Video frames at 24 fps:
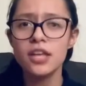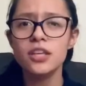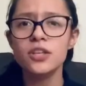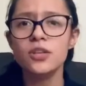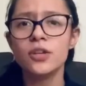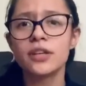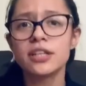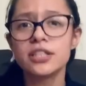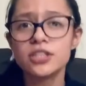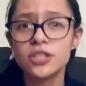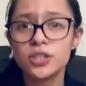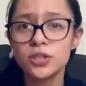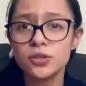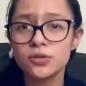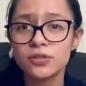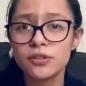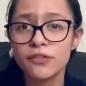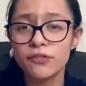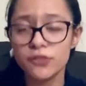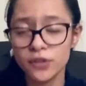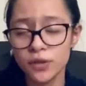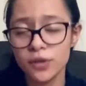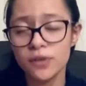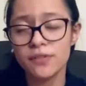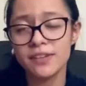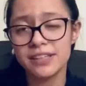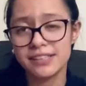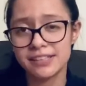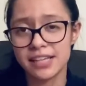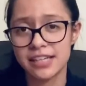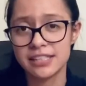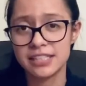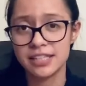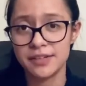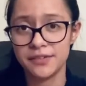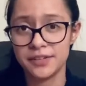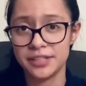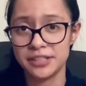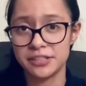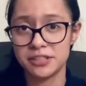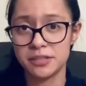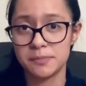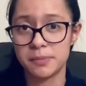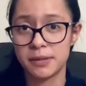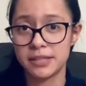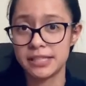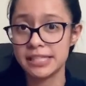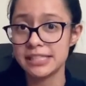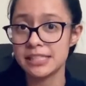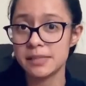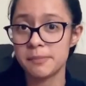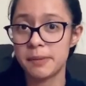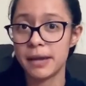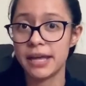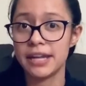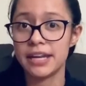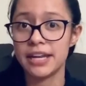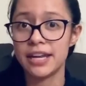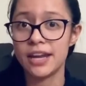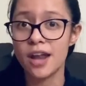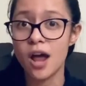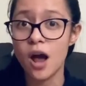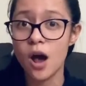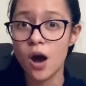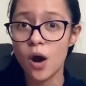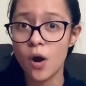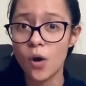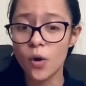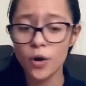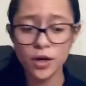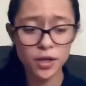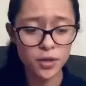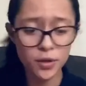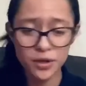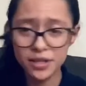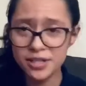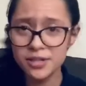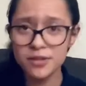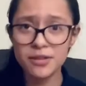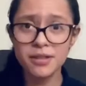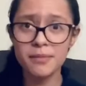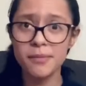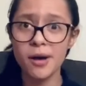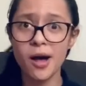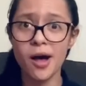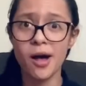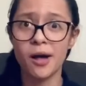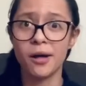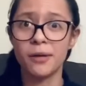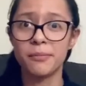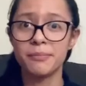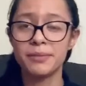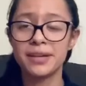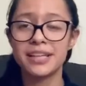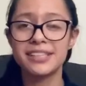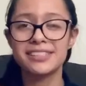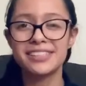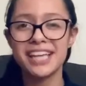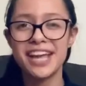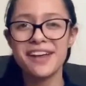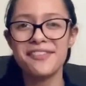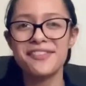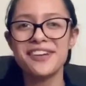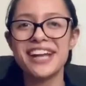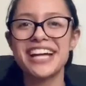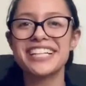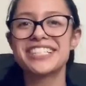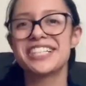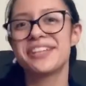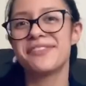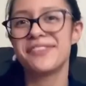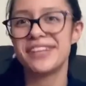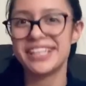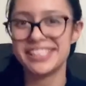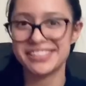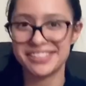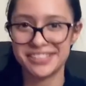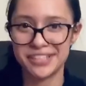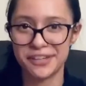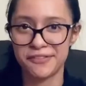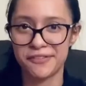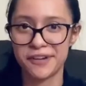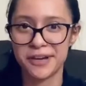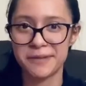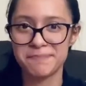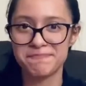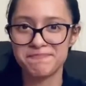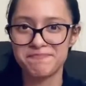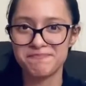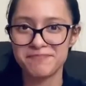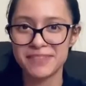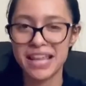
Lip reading: You can choose a few of these activities to participate in, or you can do them all, because every activity is different.